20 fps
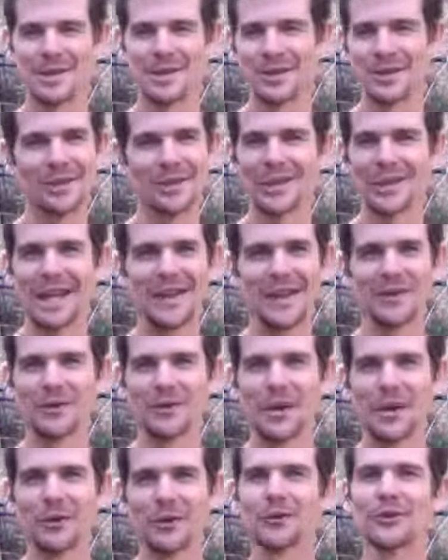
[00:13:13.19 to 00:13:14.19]
You're getting the
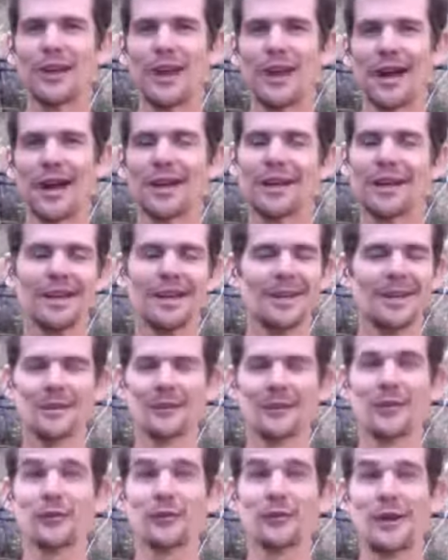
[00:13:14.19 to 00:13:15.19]
secrets now
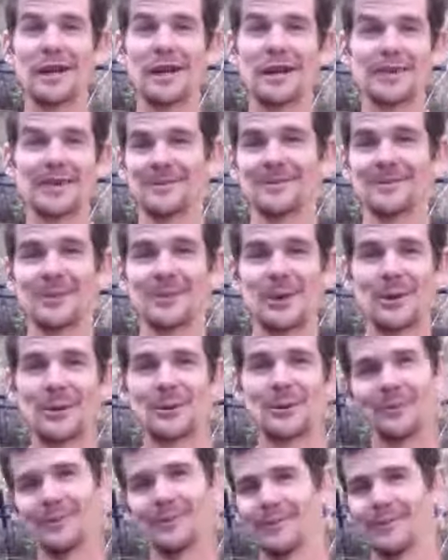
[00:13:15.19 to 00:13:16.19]
for free. Cool.
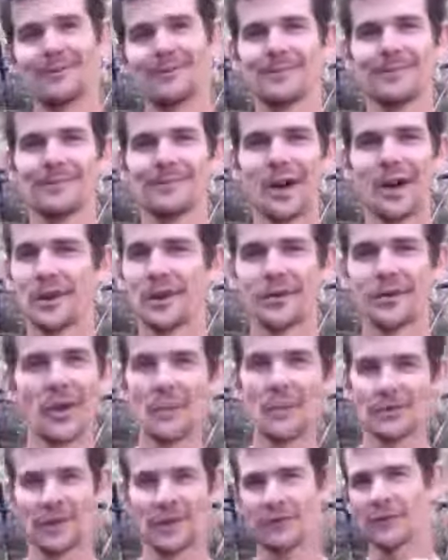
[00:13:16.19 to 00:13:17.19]
I'm, gonna,
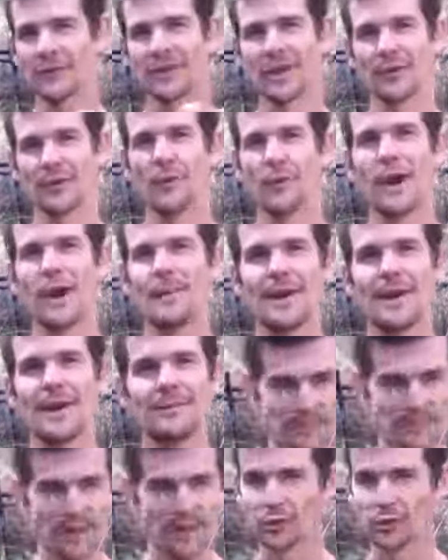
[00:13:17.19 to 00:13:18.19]
I'm just giving stuff away, man.
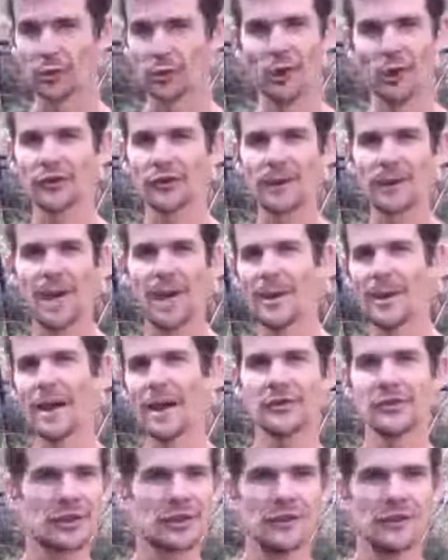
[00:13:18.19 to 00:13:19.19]
That's what life's about,
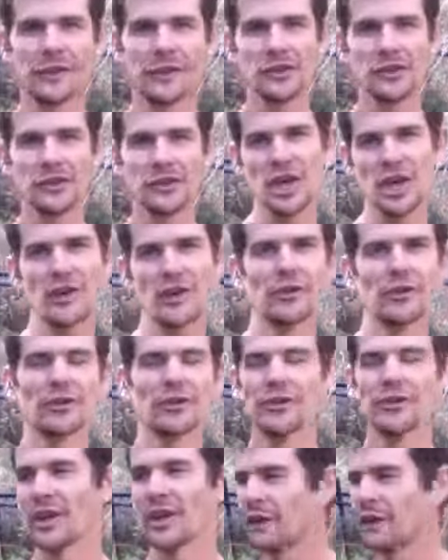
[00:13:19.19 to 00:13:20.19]
man. Just giving and sharing,
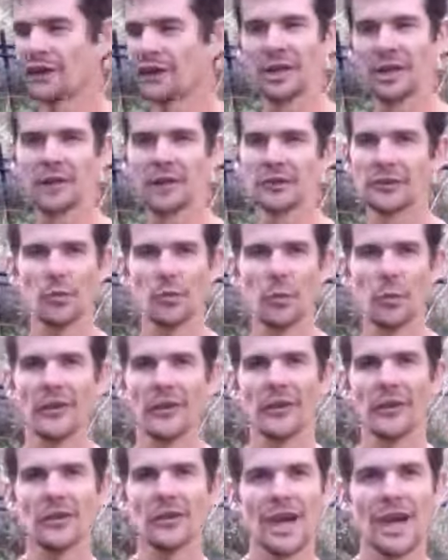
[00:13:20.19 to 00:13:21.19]
receiving and giving. It's one
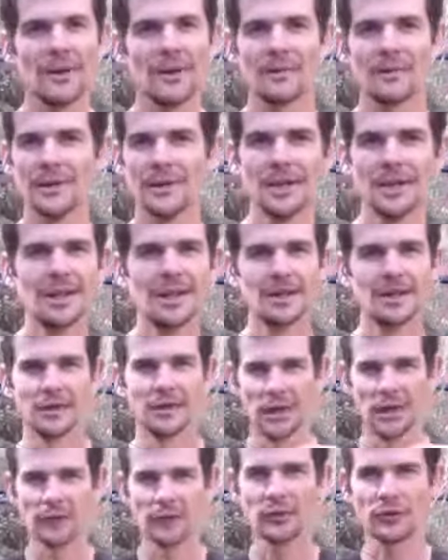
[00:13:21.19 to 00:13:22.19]
and the same.
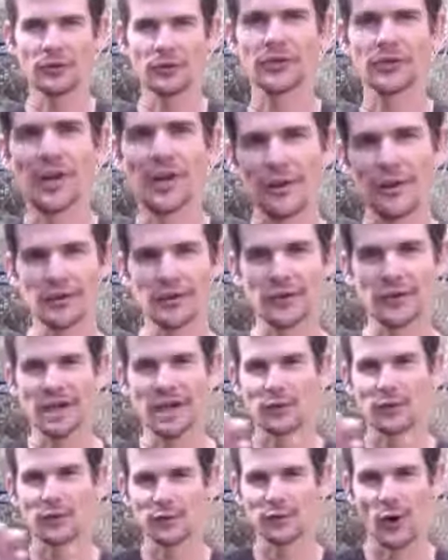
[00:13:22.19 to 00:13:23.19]
Give, receive. Just
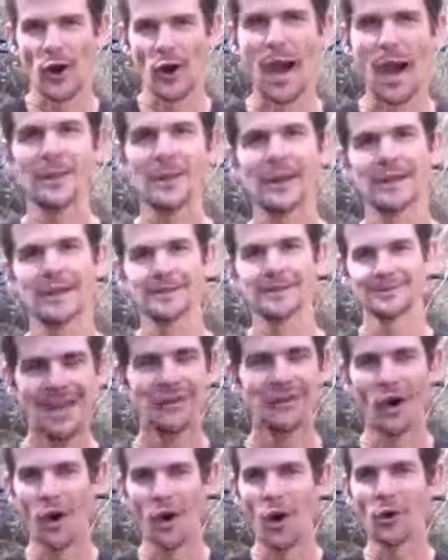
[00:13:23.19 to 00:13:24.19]
keep the flow happening.
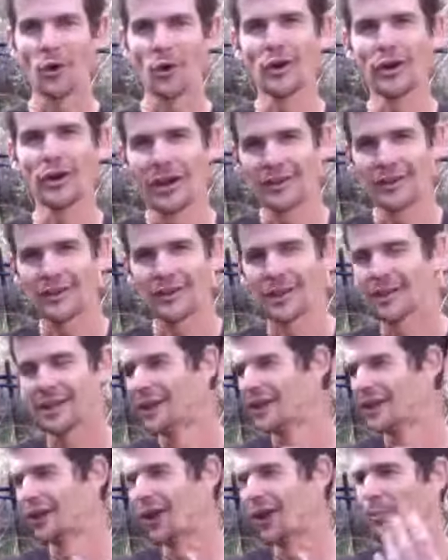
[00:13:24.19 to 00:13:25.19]
Don't hold on to anything.
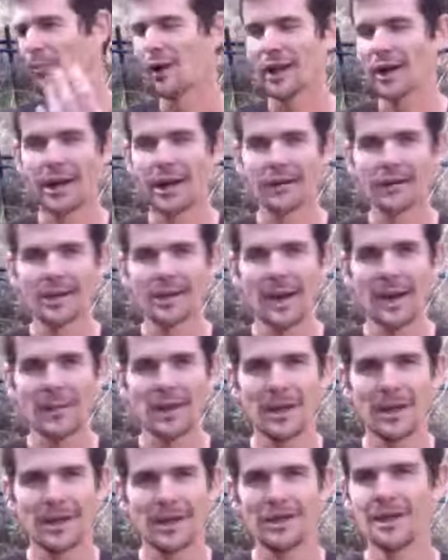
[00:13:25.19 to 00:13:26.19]
Don't block anything
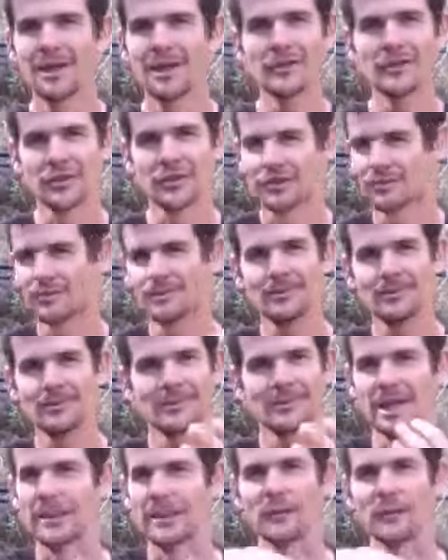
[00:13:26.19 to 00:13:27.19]
coming in. Just
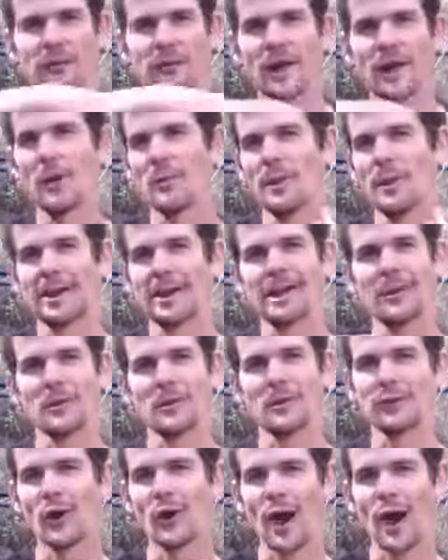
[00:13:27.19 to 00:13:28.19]
keep it flowing, man. Keep
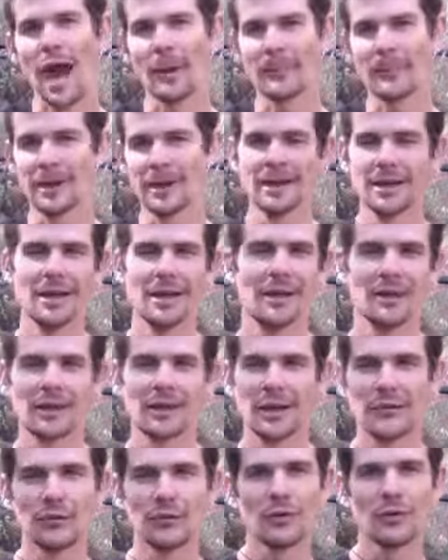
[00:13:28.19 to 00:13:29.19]
the flow happening.
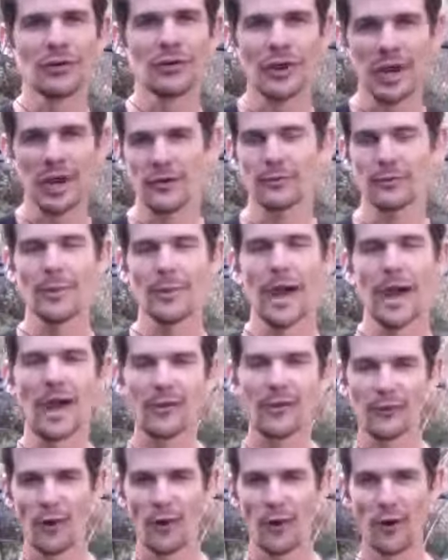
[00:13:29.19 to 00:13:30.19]
Give and receive. Pay
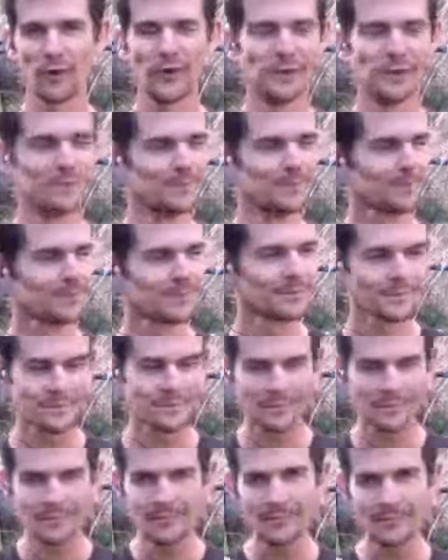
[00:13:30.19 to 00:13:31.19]
it forward.
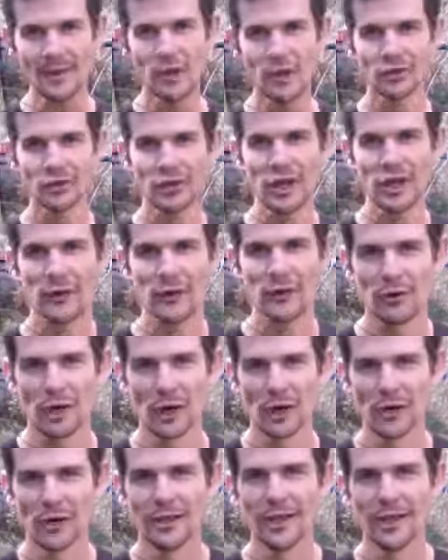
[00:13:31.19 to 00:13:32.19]
See you on the
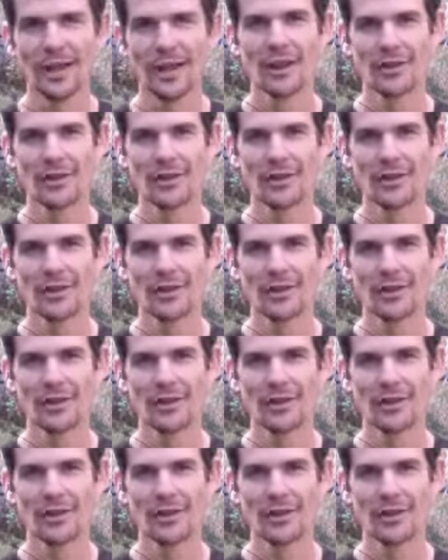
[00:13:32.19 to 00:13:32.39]
road.